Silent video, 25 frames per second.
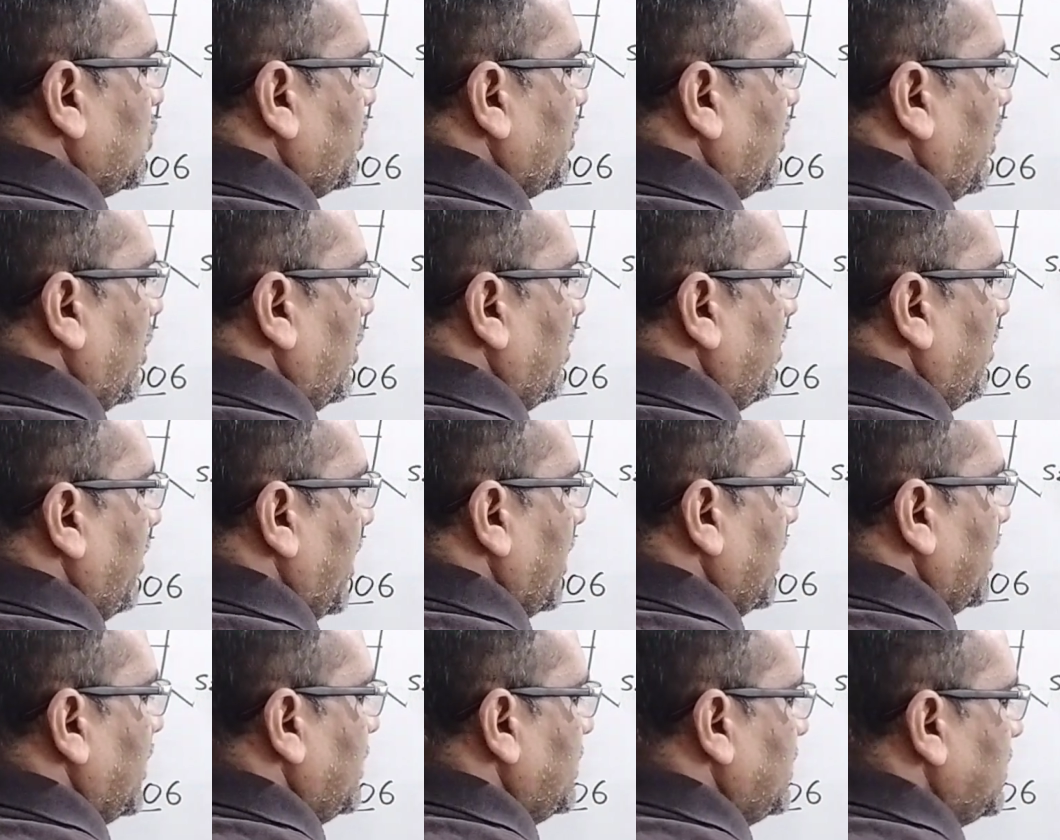to power
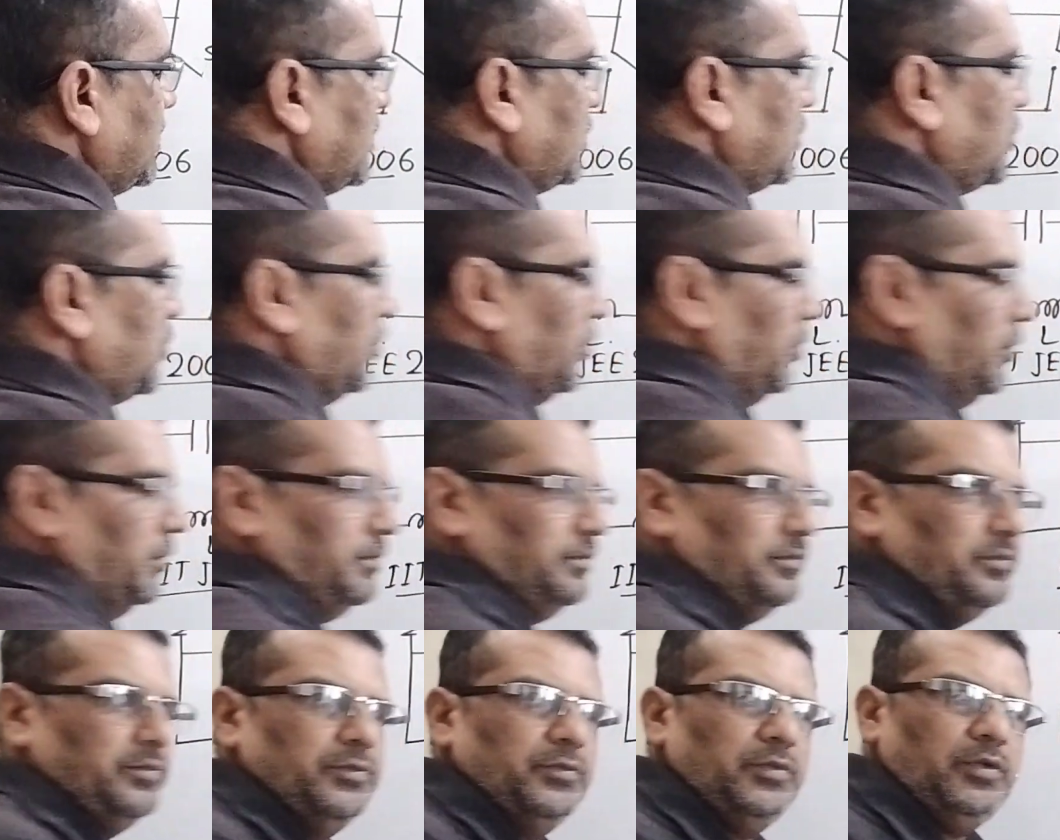minus 2.
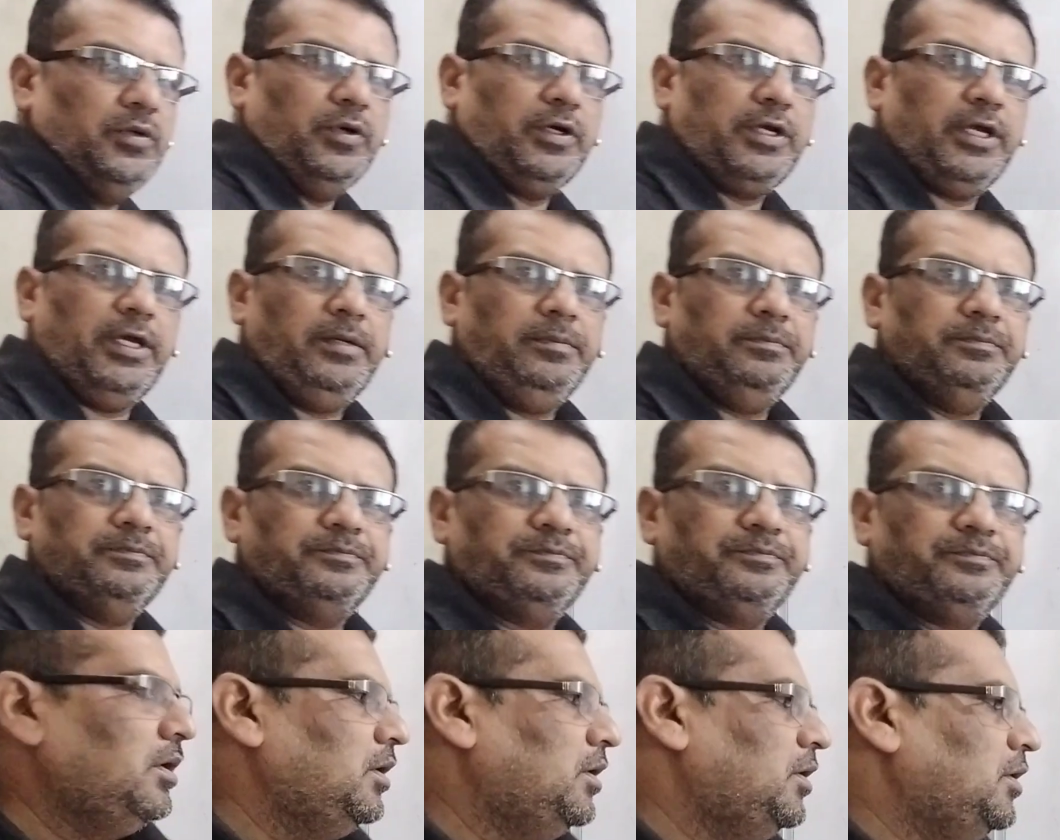Okay.
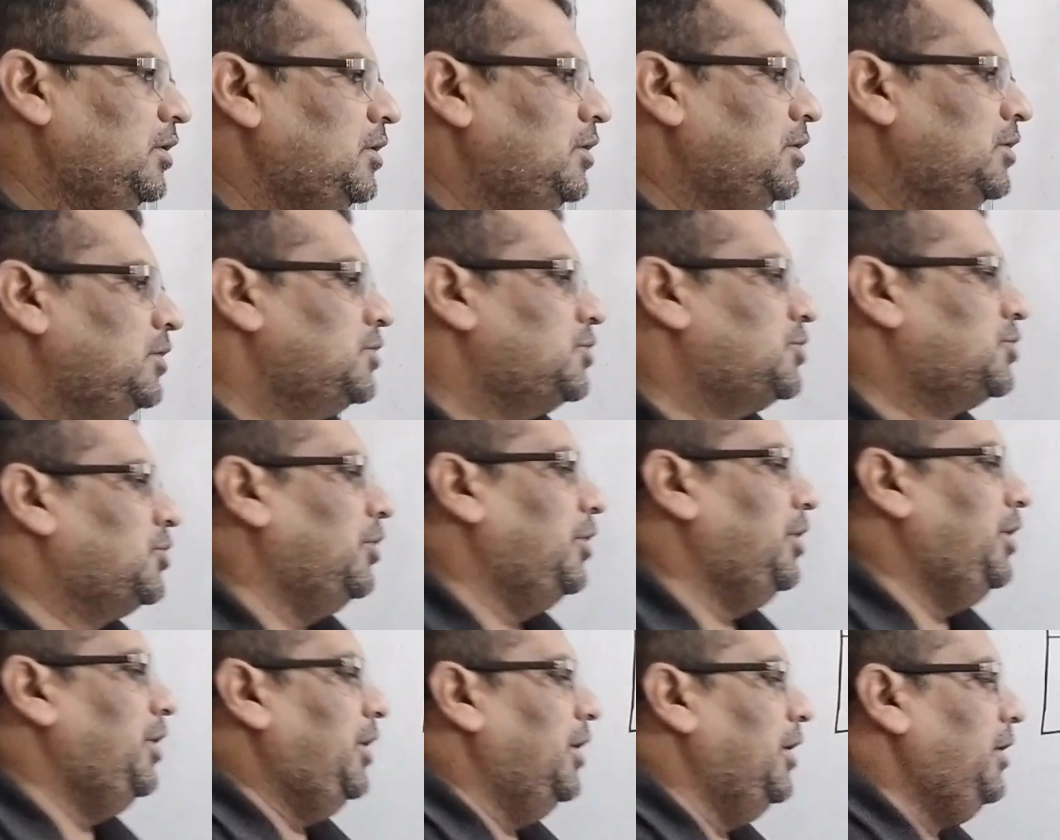
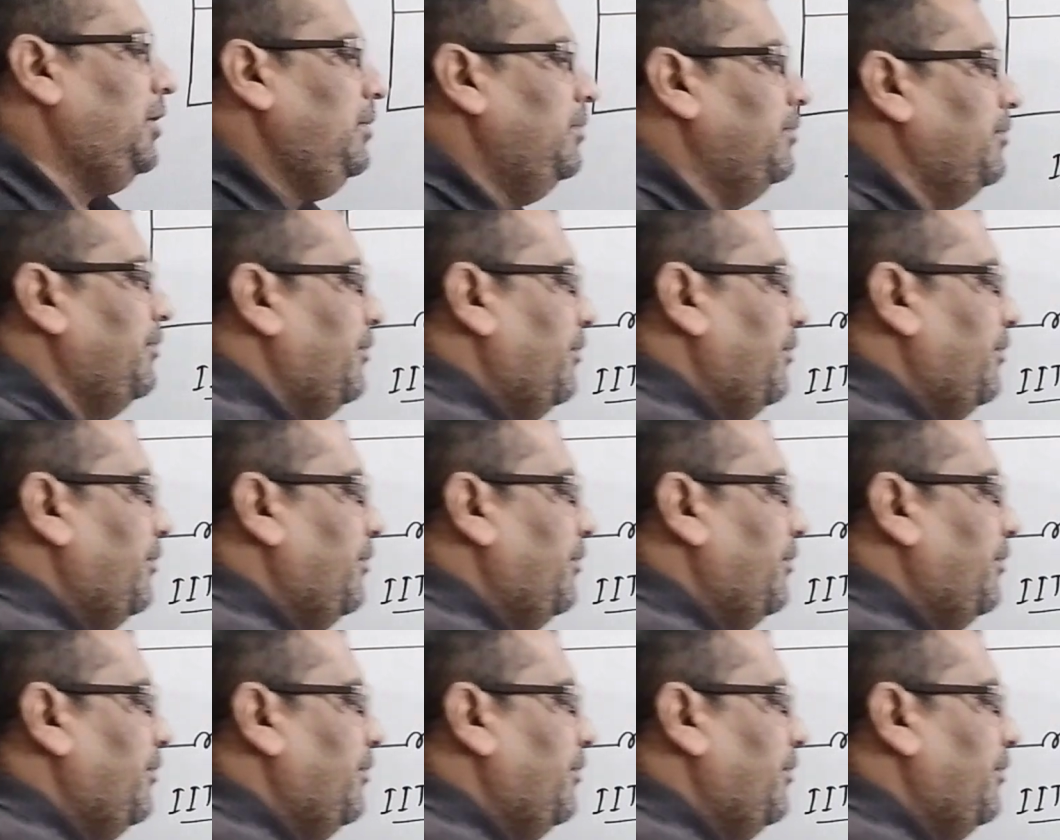So here